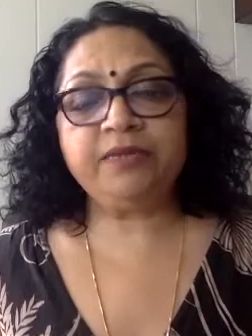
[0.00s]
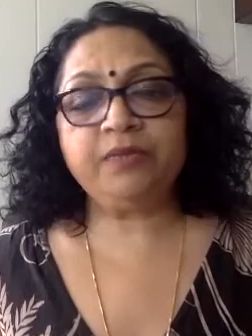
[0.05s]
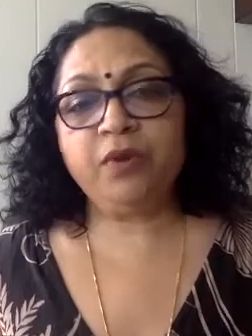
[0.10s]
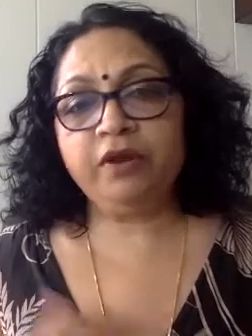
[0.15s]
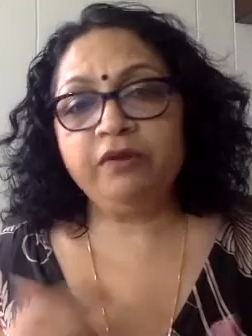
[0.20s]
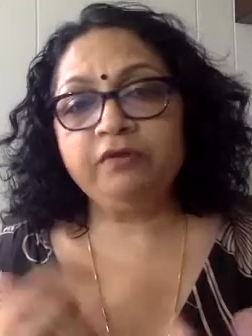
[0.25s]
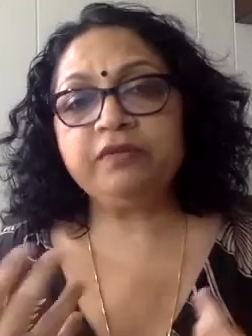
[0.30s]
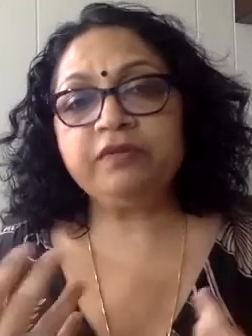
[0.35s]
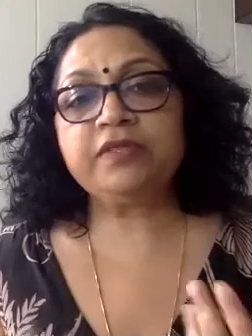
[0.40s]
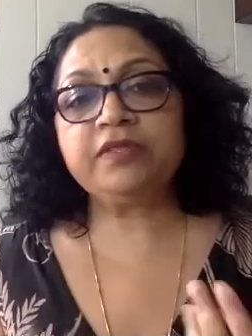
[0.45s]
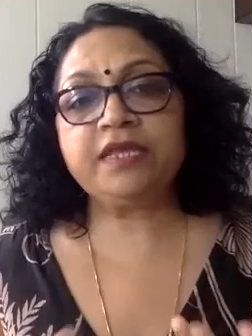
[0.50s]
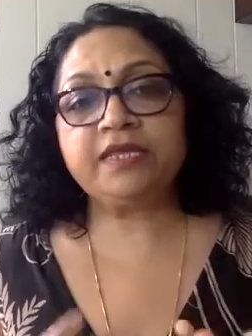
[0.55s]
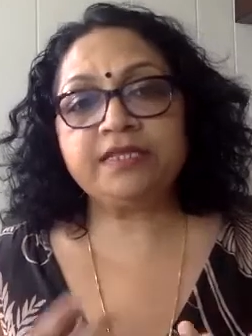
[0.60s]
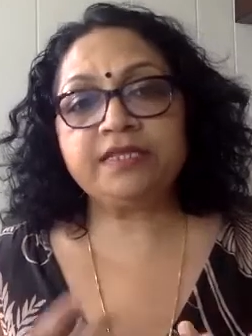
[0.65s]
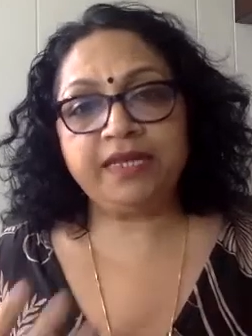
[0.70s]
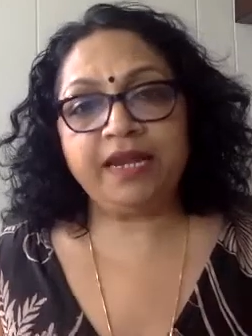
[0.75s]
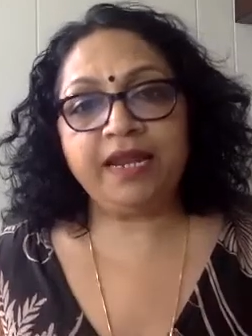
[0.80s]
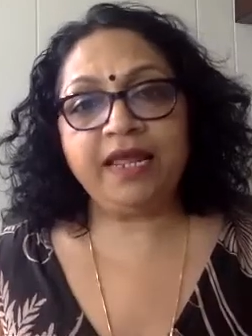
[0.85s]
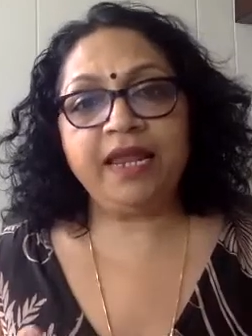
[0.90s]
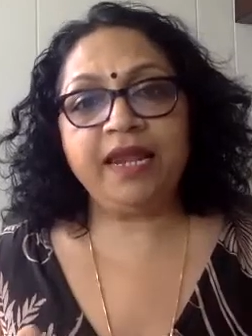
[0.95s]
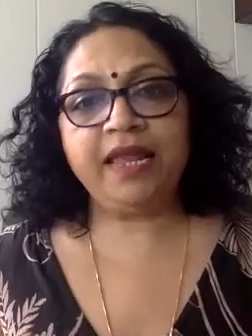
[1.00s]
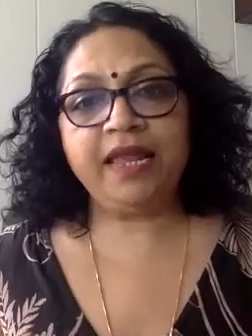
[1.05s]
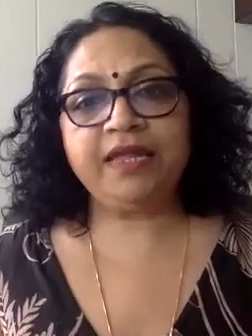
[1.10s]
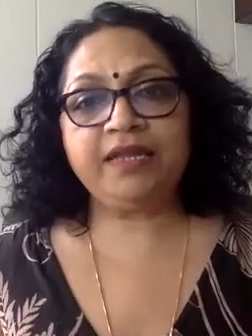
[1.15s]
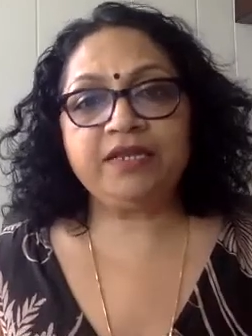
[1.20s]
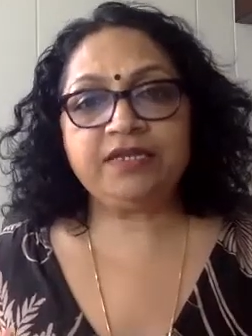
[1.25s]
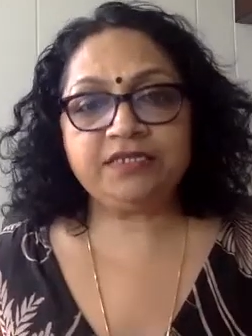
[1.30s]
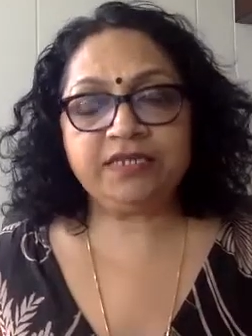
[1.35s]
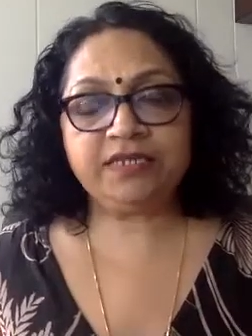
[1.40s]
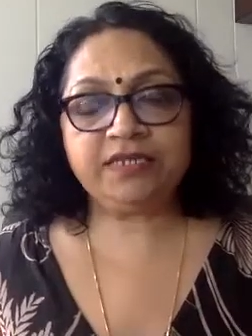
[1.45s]
one of the things that I
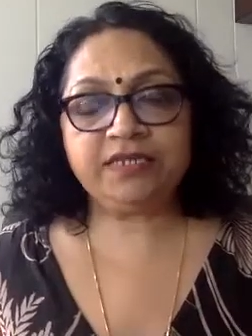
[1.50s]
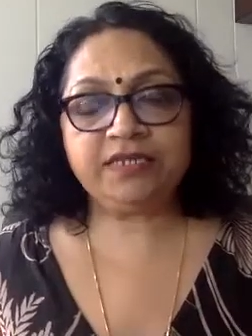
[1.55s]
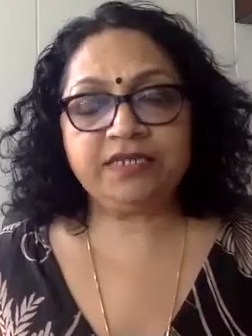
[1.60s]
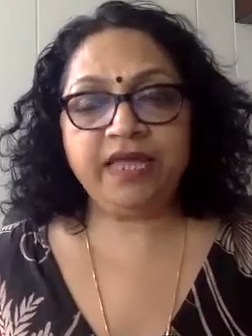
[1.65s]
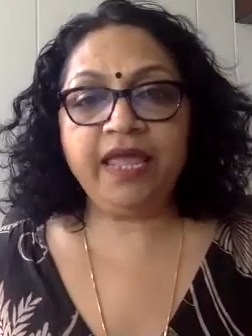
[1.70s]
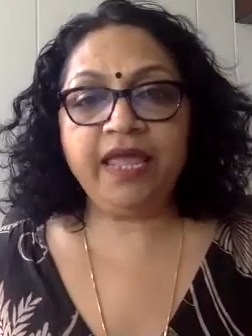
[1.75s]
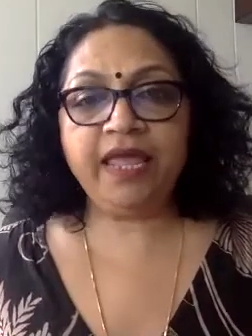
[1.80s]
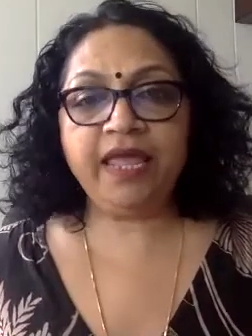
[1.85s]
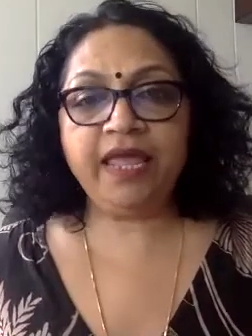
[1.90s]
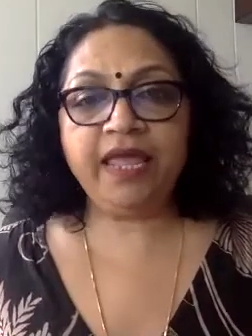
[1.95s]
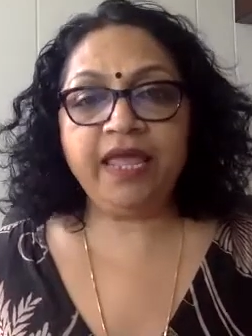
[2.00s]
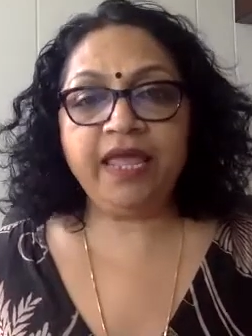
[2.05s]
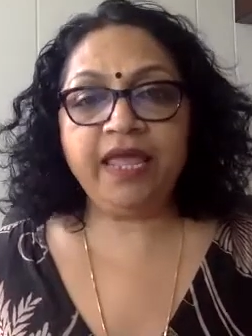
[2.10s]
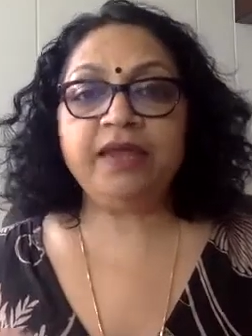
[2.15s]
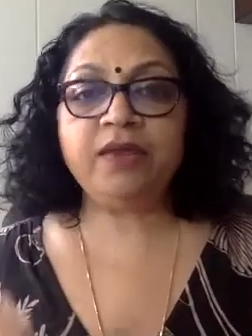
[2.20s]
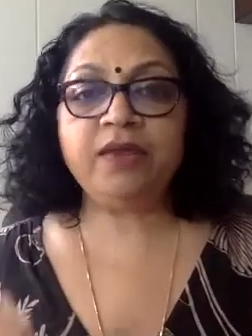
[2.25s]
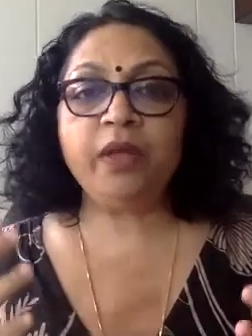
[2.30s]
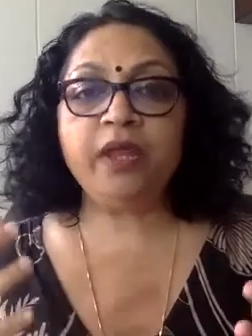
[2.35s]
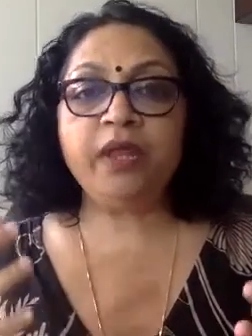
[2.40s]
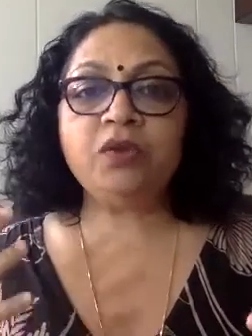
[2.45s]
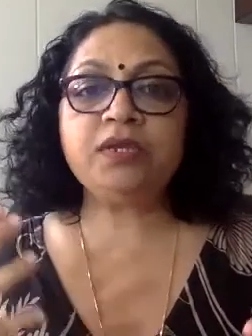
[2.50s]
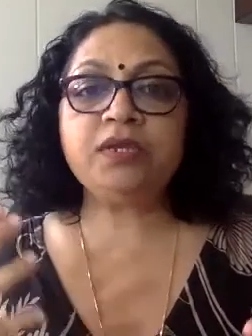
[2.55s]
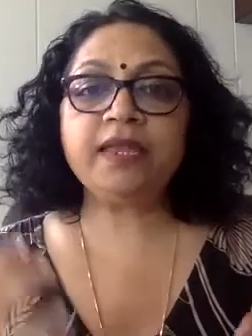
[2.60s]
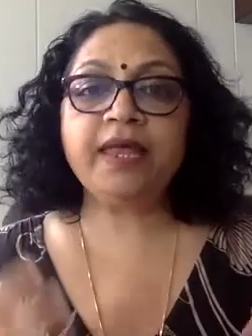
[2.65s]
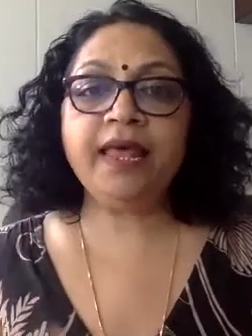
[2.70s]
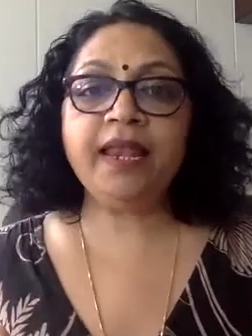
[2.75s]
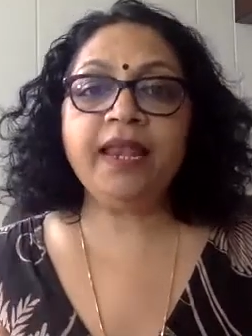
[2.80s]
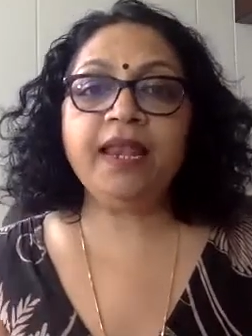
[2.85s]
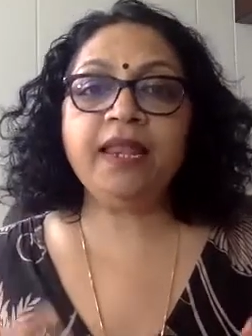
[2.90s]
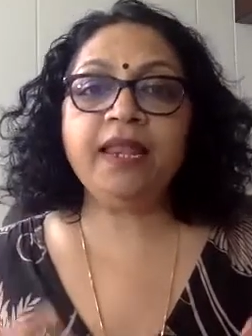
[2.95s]
like to say is that when you
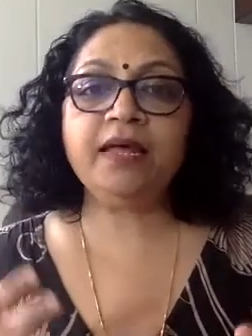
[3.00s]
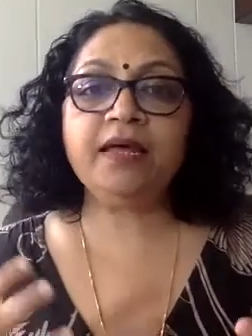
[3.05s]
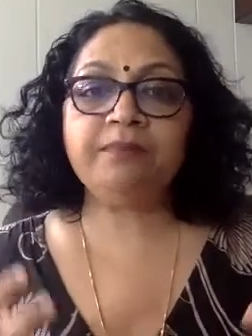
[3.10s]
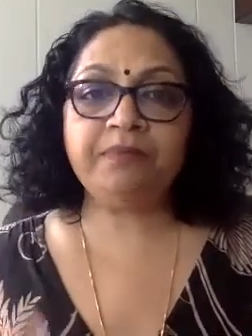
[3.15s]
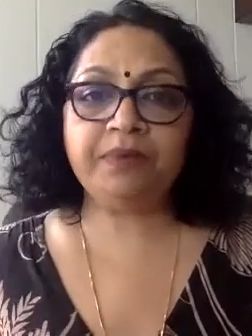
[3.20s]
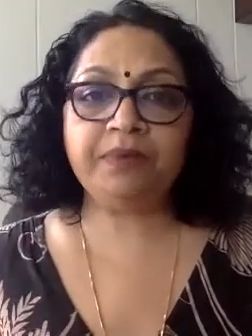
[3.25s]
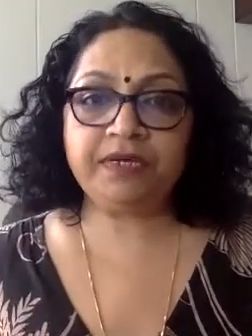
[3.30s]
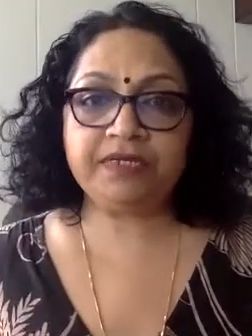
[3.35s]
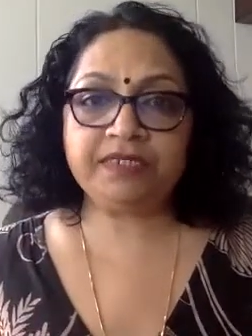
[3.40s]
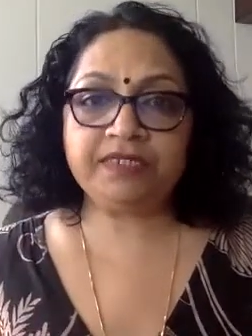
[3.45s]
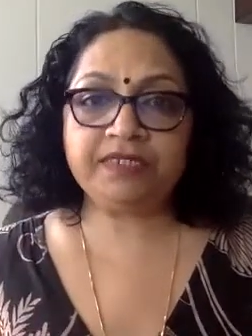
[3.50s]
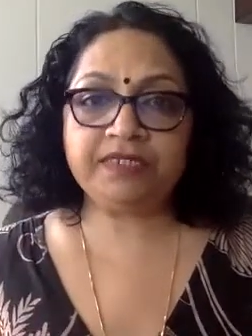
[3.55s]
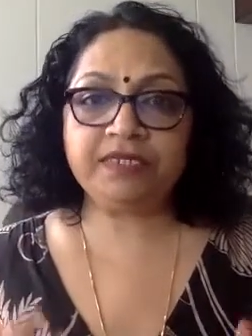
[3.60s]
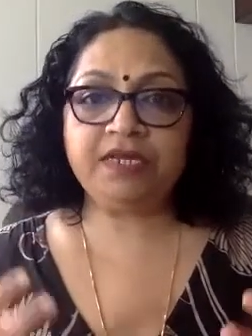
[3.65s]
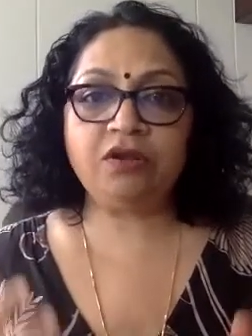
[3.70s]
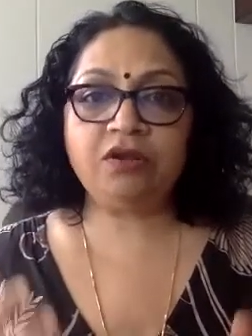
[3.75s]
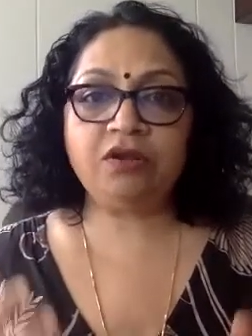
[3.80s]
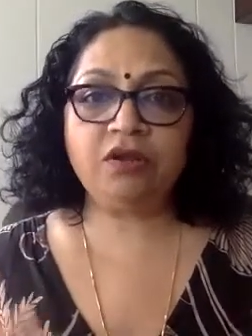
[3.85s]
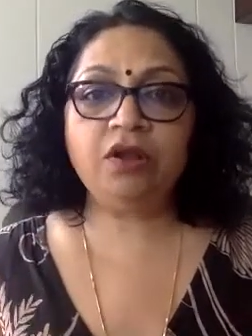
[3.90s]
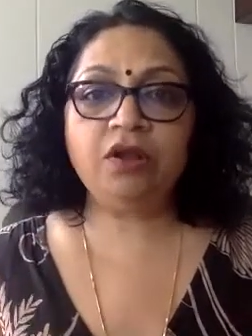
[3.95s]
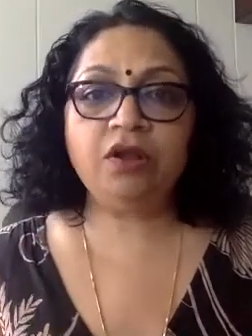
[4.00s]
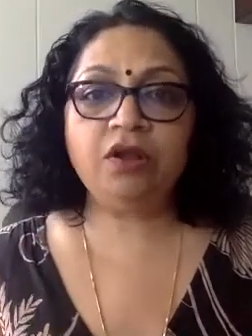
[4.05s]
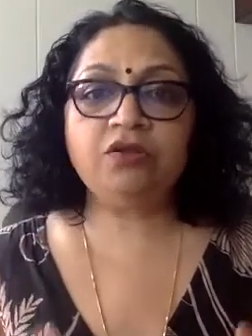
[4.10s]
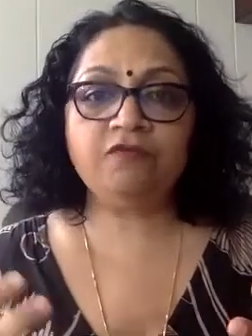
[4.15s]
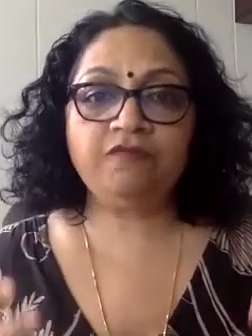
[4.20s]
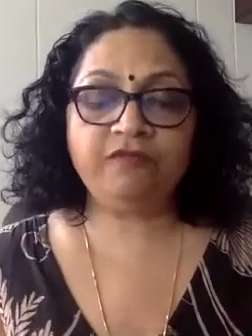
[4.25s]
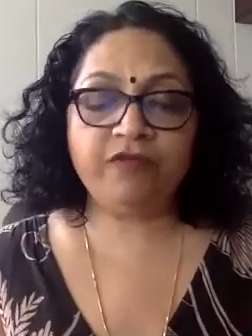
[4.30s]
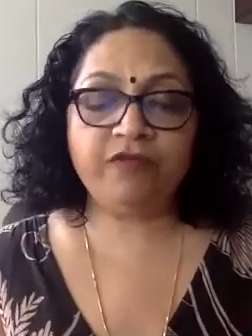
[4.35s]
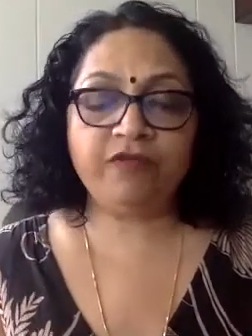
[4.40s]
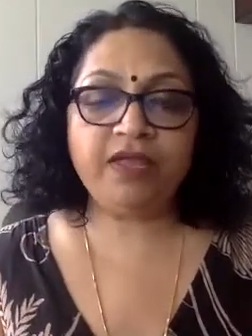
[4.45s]
tell a person not
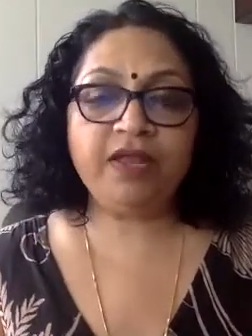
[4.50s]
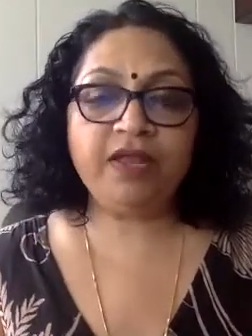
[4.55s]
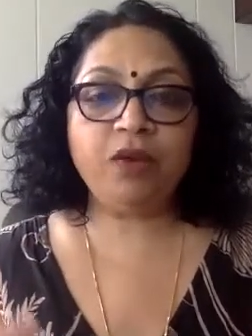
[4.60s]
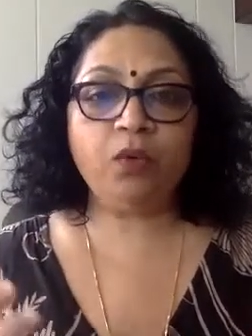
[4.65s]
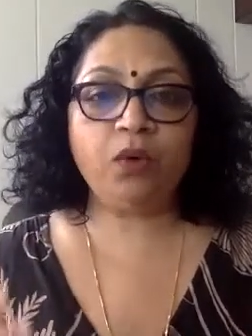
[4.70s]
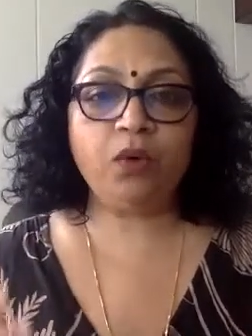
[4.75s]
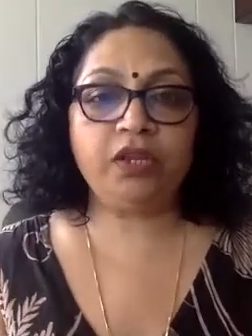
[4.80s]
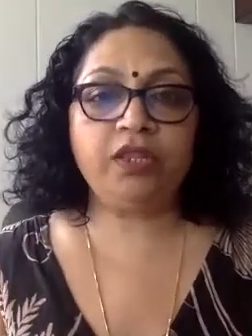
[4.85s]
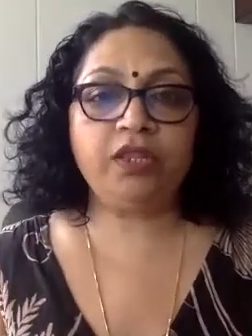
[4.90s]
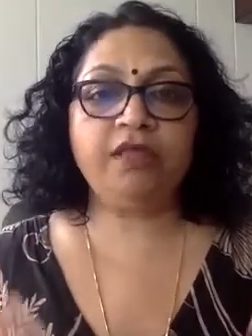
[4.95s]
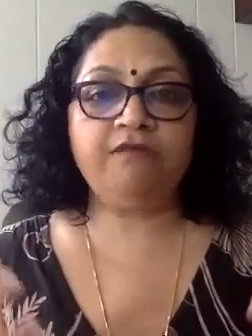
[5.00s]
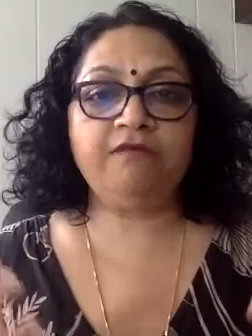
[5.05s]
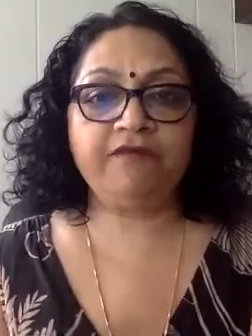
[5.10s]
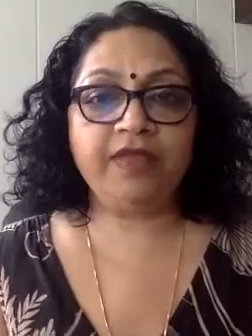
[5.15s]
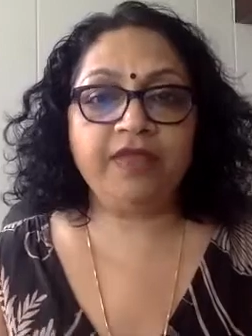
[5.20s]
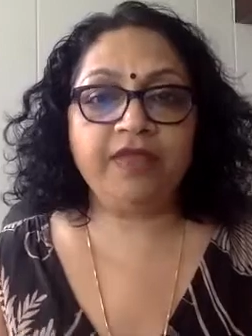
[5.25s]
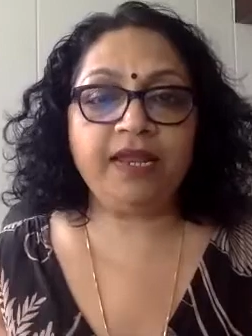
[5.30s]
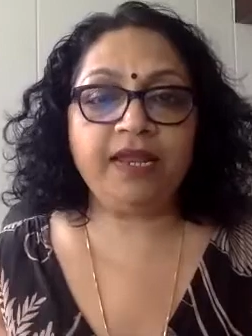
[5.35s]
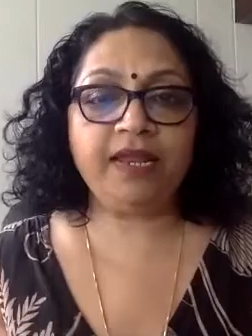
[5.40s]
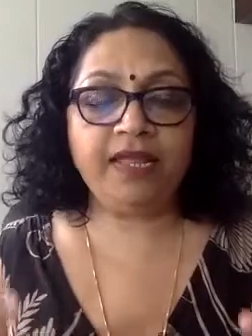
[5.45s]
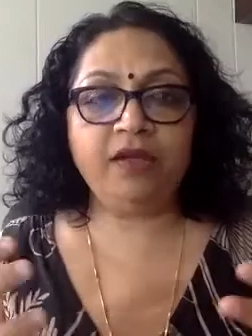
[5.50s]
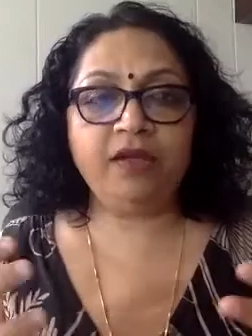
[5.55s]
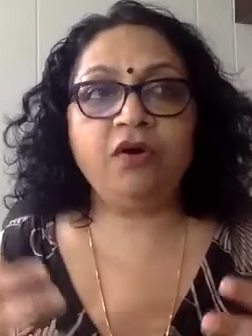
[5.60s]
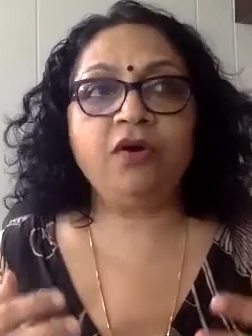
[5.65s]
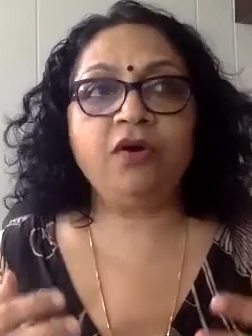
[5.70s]
to feel what they're feeling,